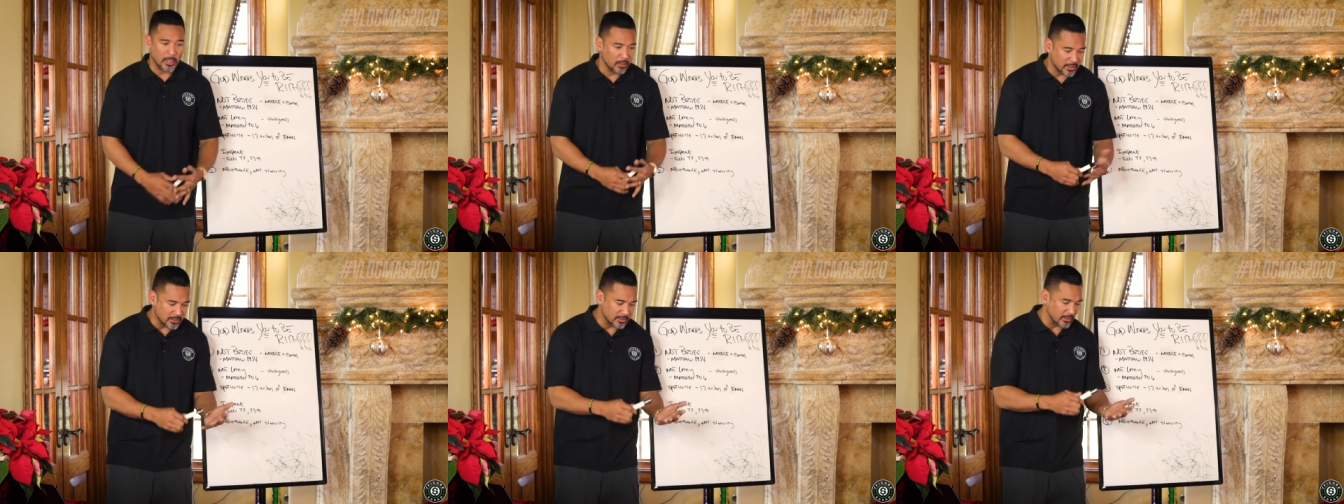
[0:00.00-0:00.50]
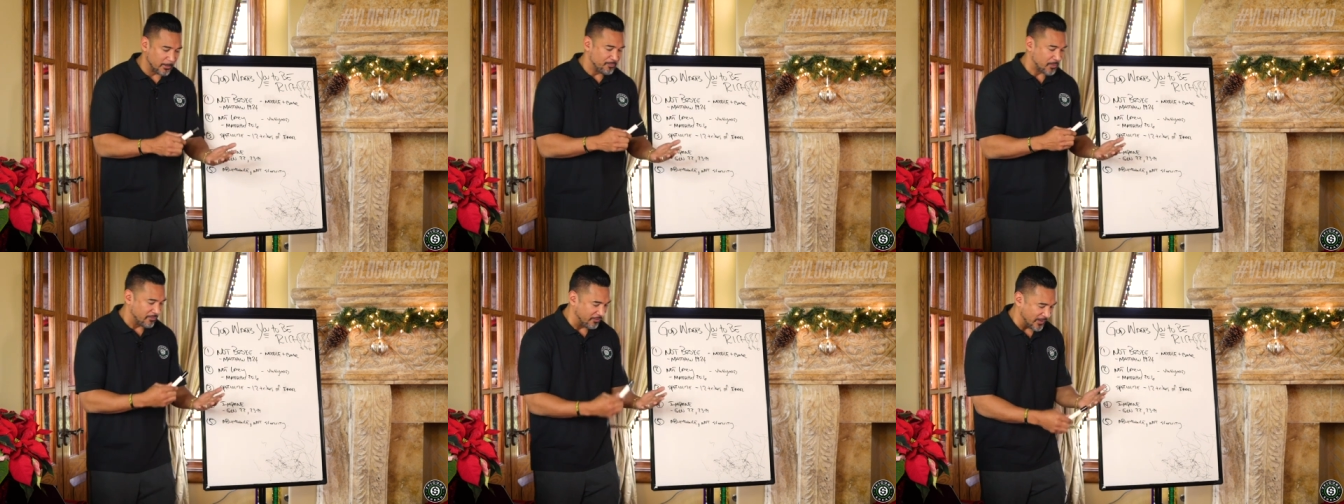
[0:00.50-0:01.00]
When I look at
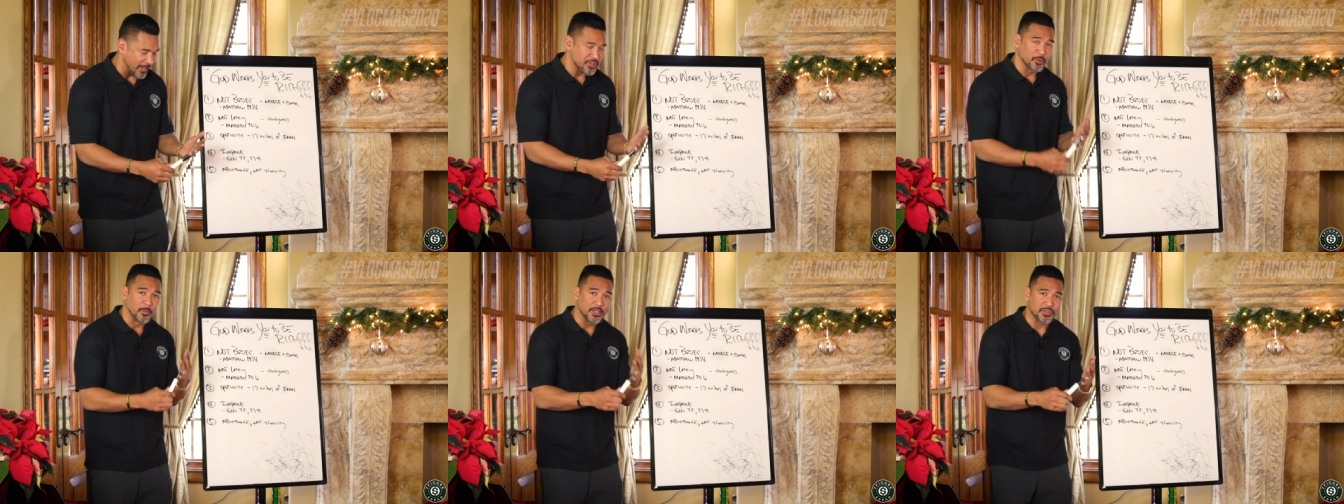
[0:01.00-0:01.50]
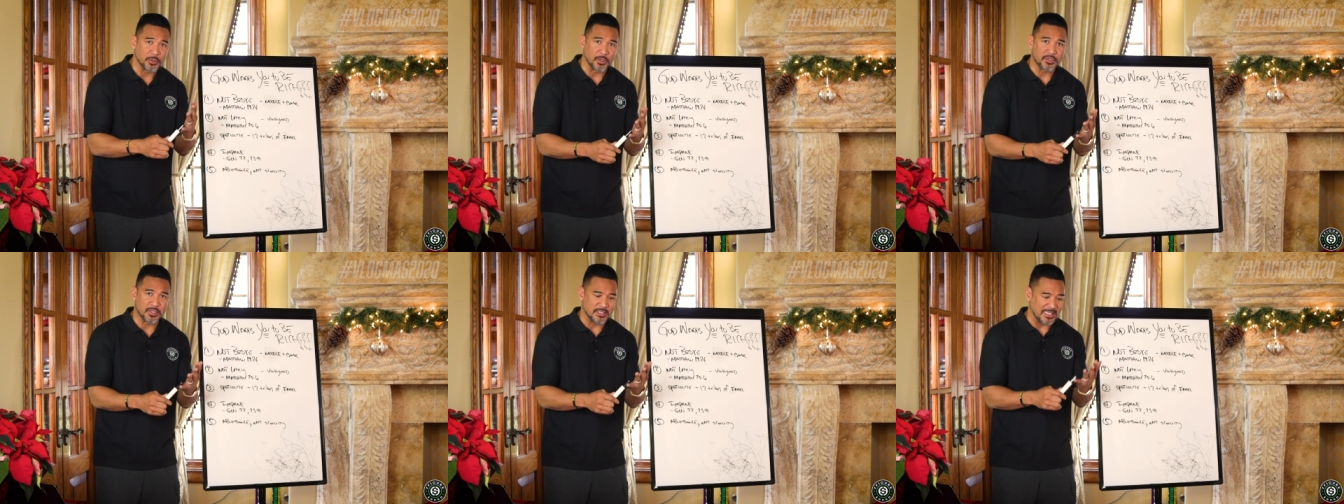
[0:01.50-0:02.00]
the financial
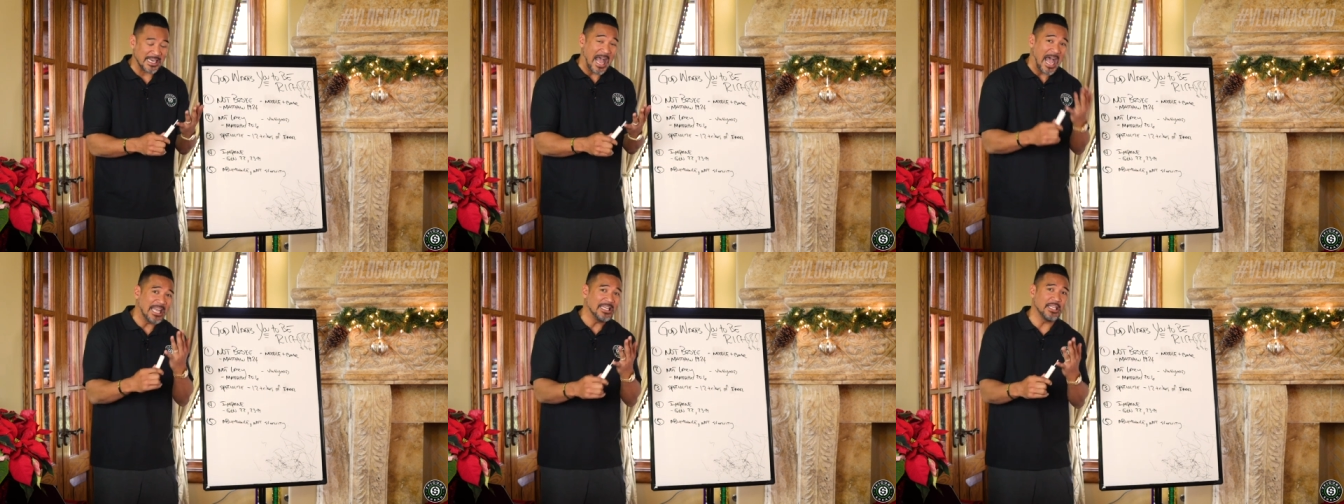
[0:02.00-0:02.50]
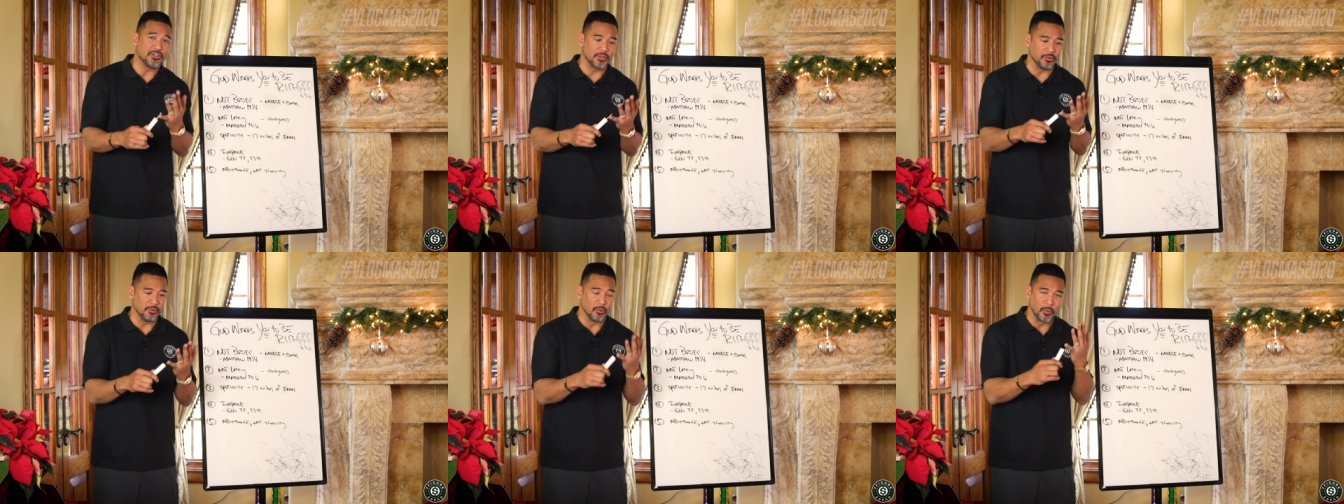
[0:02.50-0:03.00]
resources that I
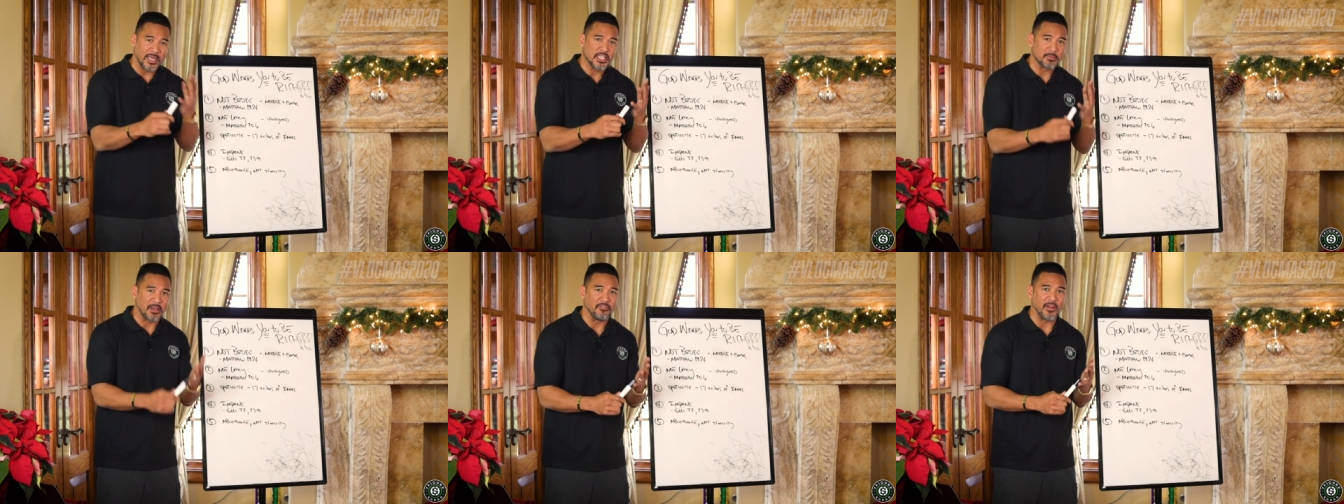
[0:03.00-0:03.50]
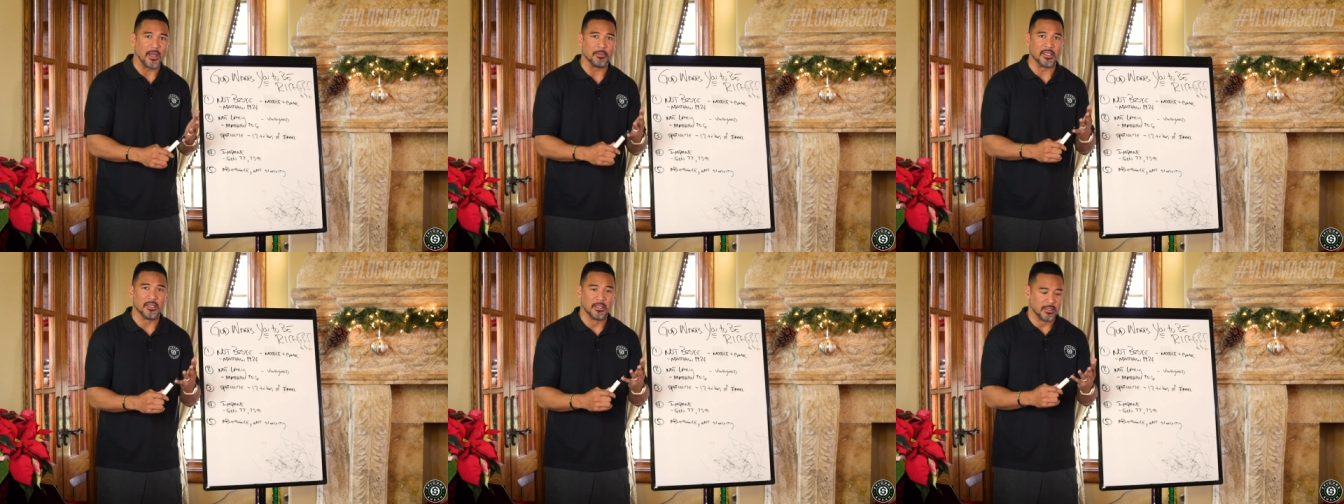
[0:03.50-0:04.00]
need to raise my
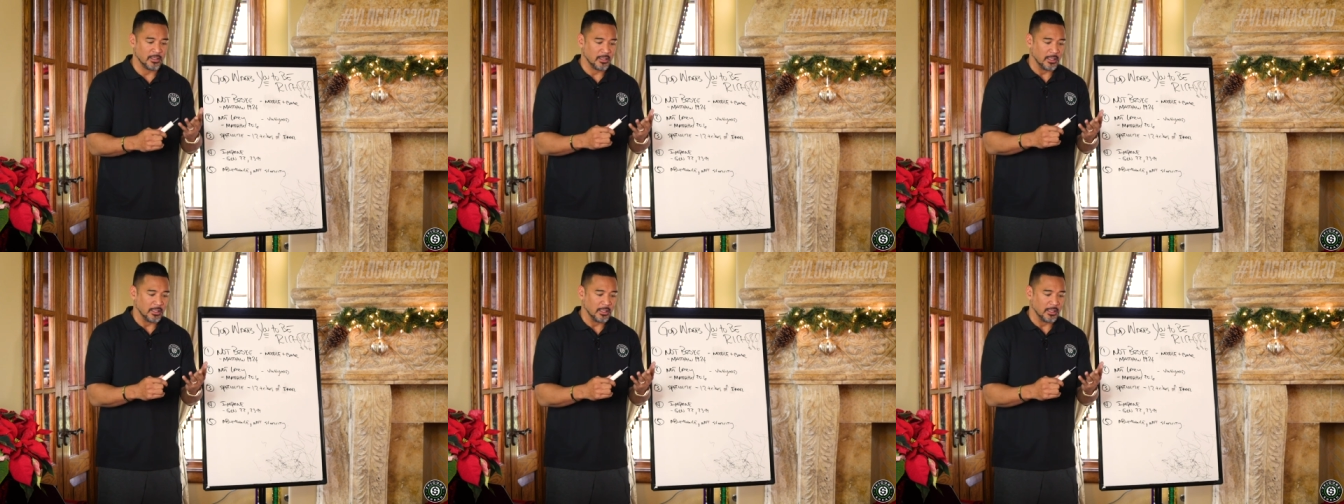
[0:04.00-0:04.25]
family,